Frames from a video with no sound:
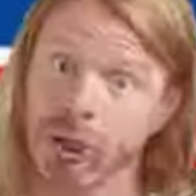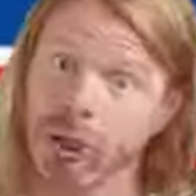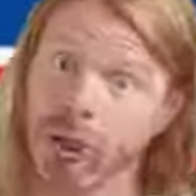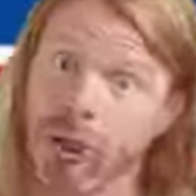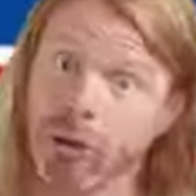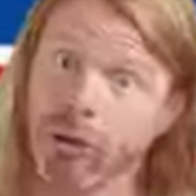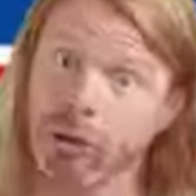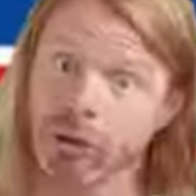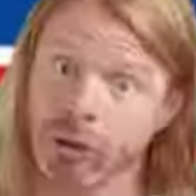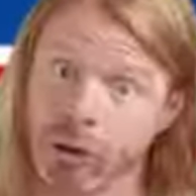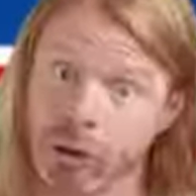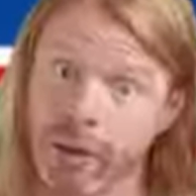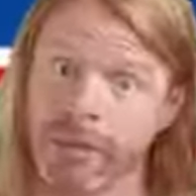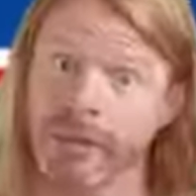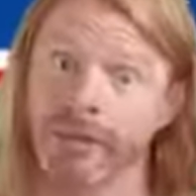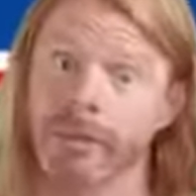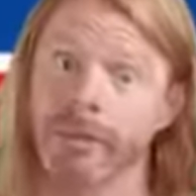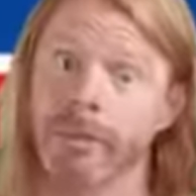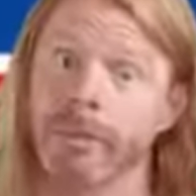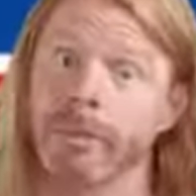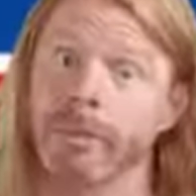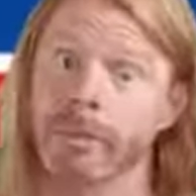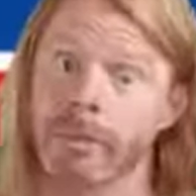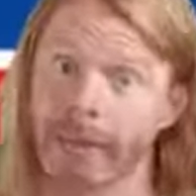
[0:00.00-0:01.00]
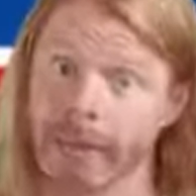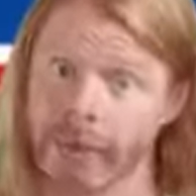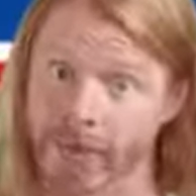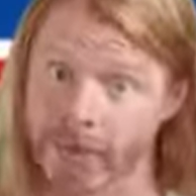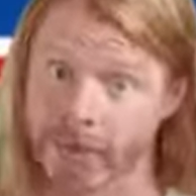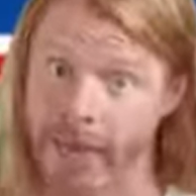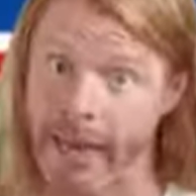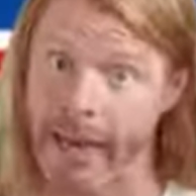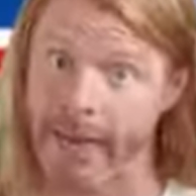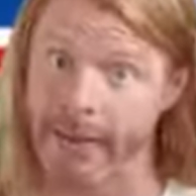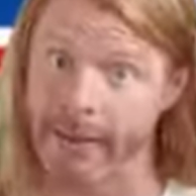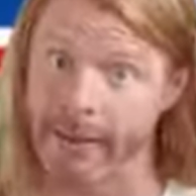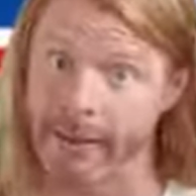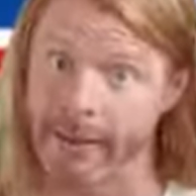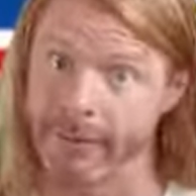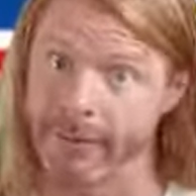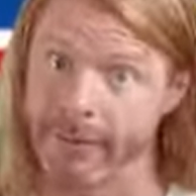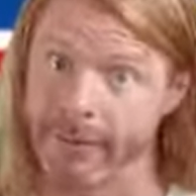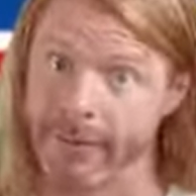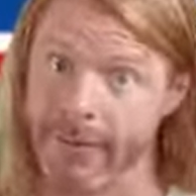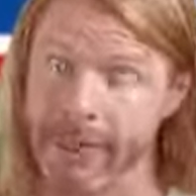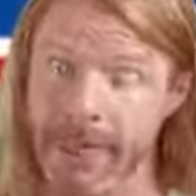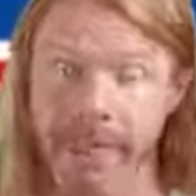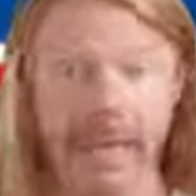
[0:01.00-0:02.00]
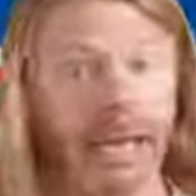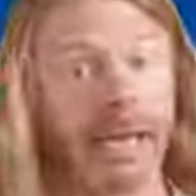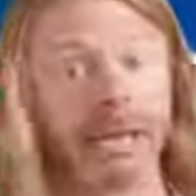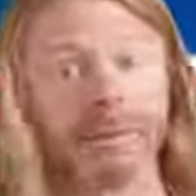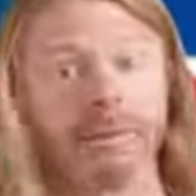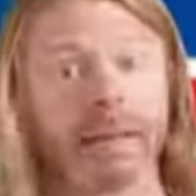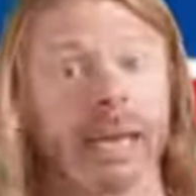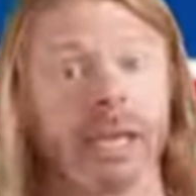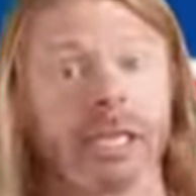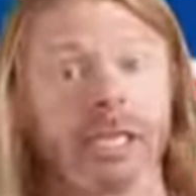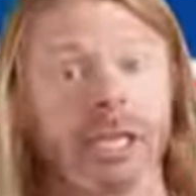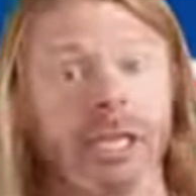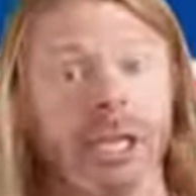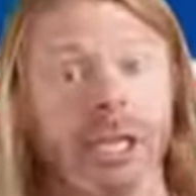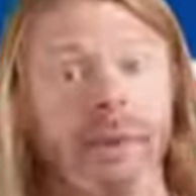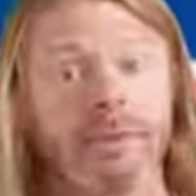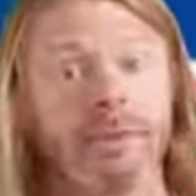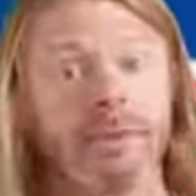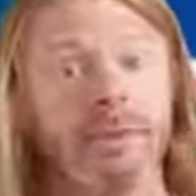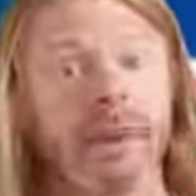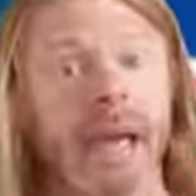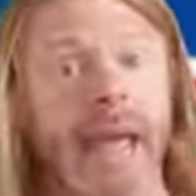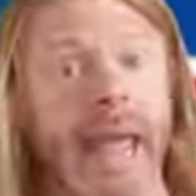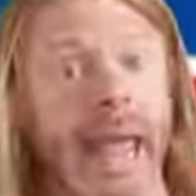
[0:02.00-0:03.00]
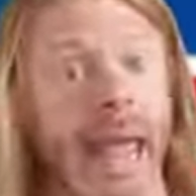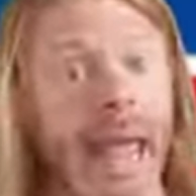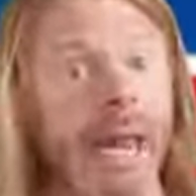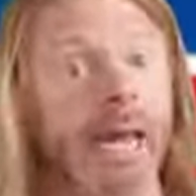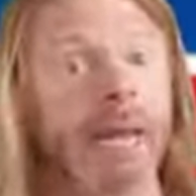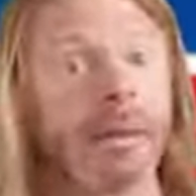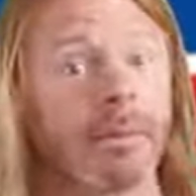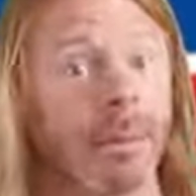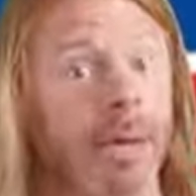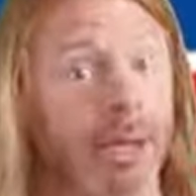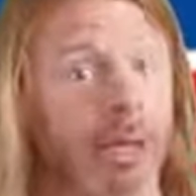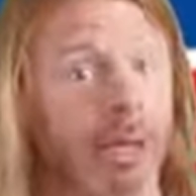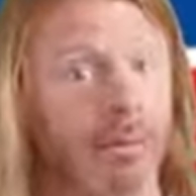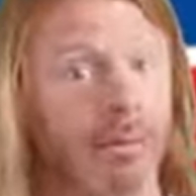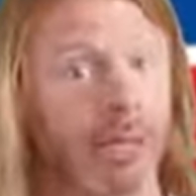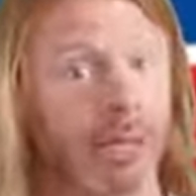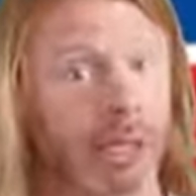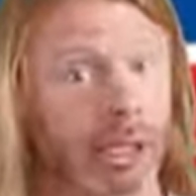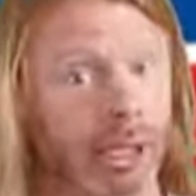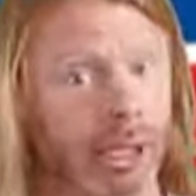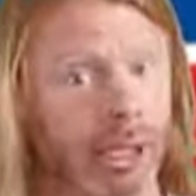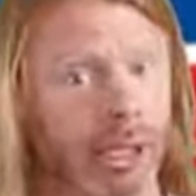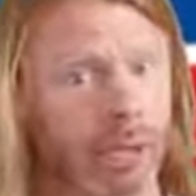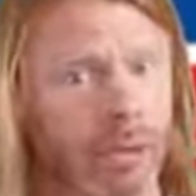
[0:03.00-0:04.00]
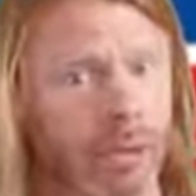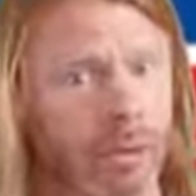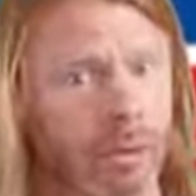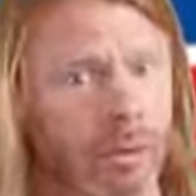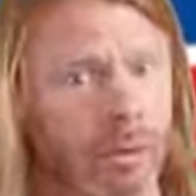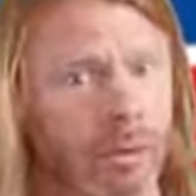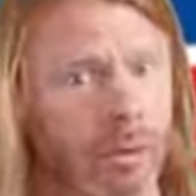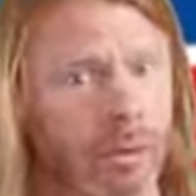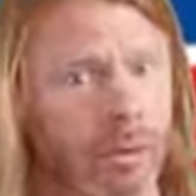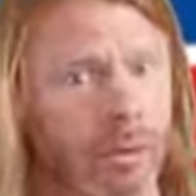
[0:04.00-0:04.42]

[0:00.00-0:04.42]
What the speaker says: Don't trust your perspective. It's not shaped by anybody but you.